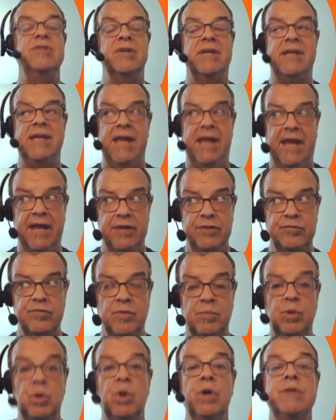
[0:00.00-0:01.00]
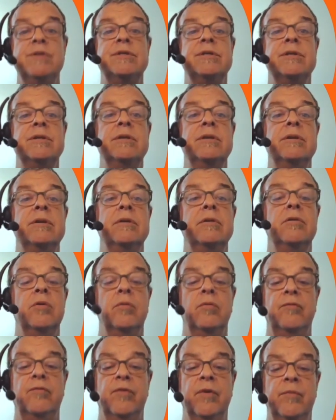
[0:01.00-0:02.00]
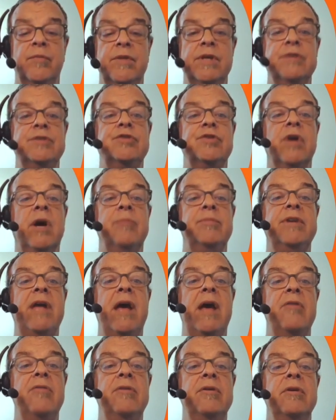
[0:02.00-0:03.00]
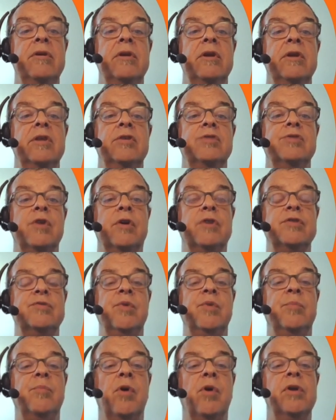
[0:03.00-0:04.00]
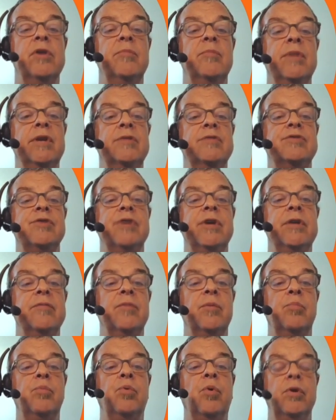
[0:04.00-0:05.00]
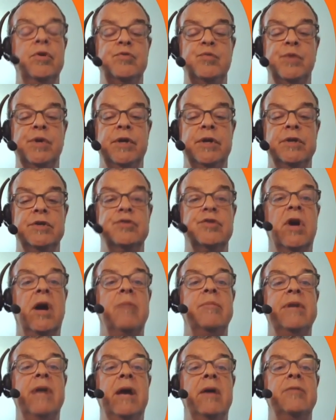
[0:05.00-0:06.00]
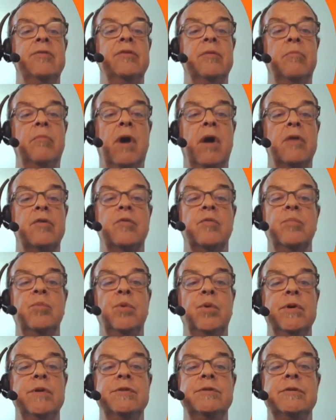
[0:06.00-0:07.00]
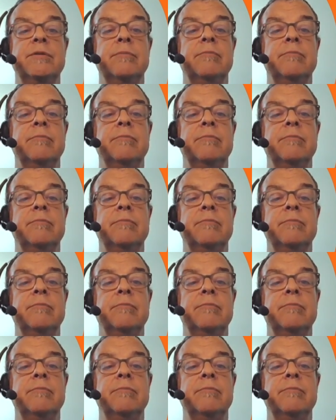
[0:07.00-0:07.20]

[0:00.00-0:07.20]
canned reports. From this drop down, starts with more administrative reports. We're going to drop down to model reports.